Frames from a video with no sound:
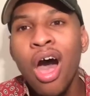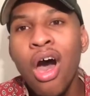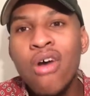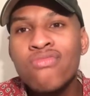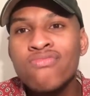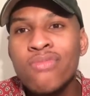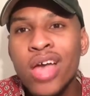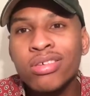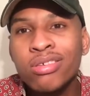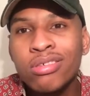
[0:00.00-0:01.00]
Oh
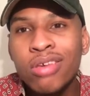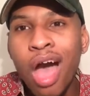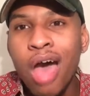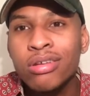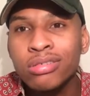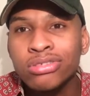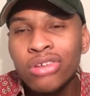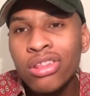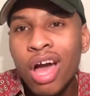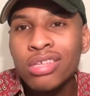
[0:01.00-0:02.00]
my God,
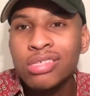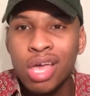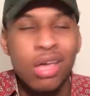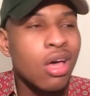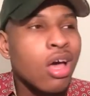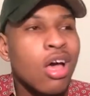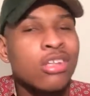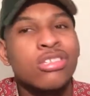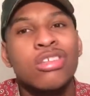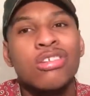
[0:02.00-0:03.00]
she looks
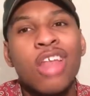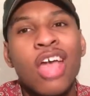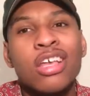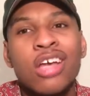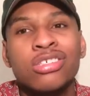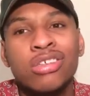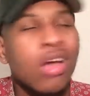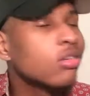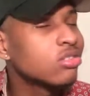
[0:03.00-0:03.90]
snackish.